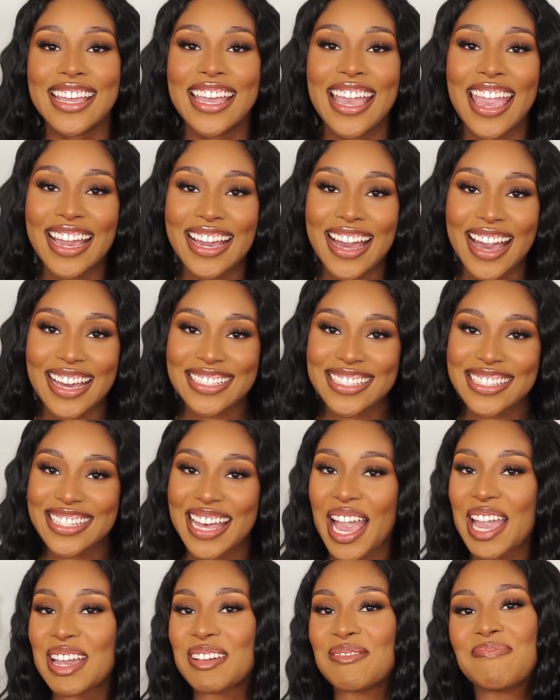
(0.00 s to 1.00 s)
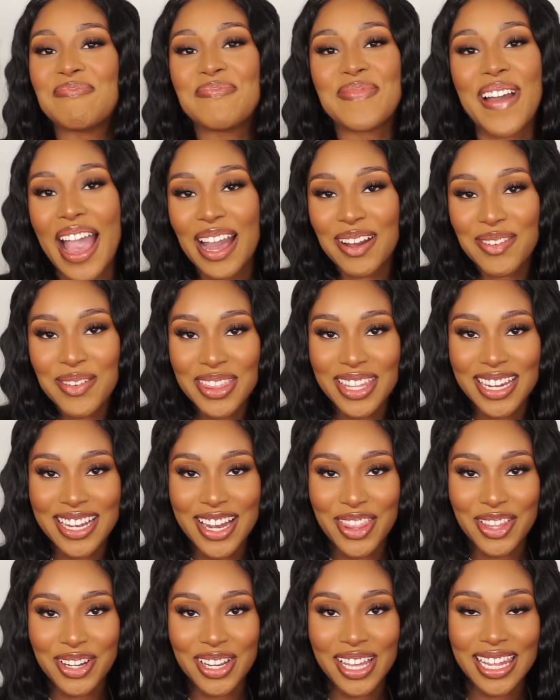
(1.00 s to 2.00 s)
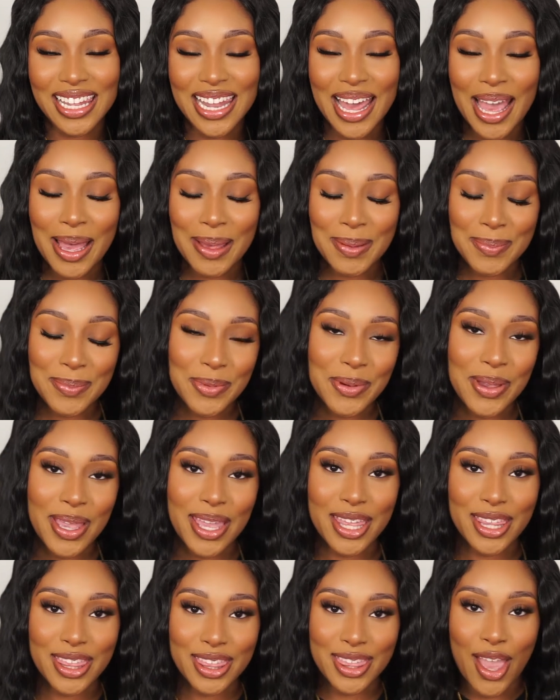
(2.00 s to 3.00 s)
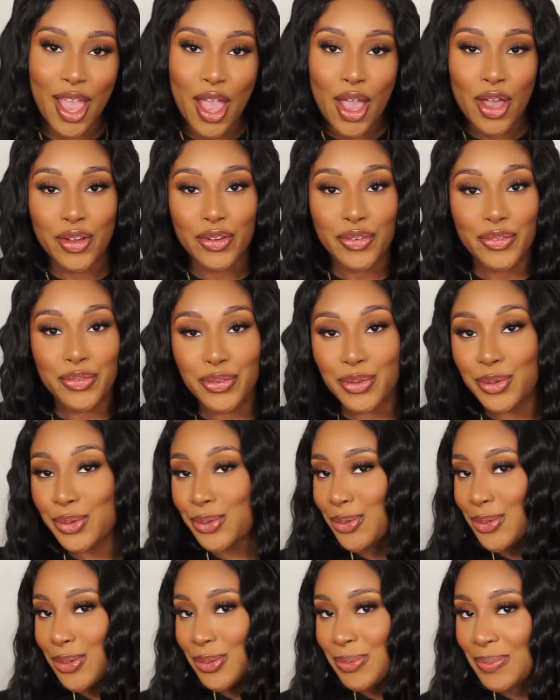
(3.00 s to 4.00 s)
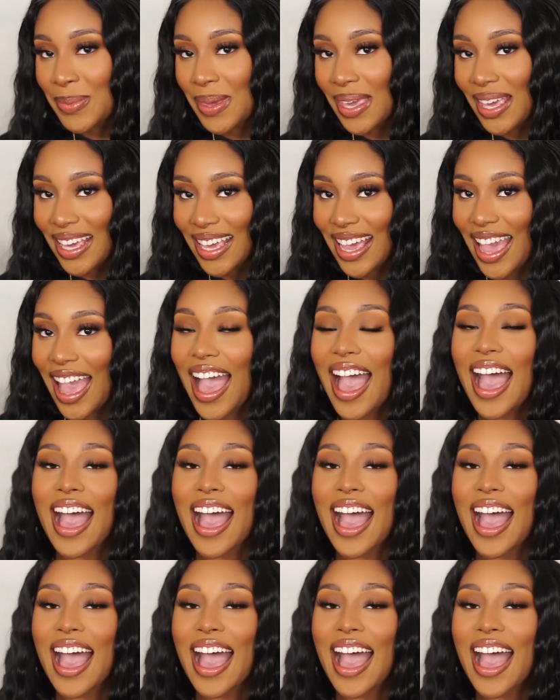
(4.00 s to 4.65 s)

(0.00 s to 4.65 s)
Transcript: Hey guys, I am back with another collab with VoogueMe.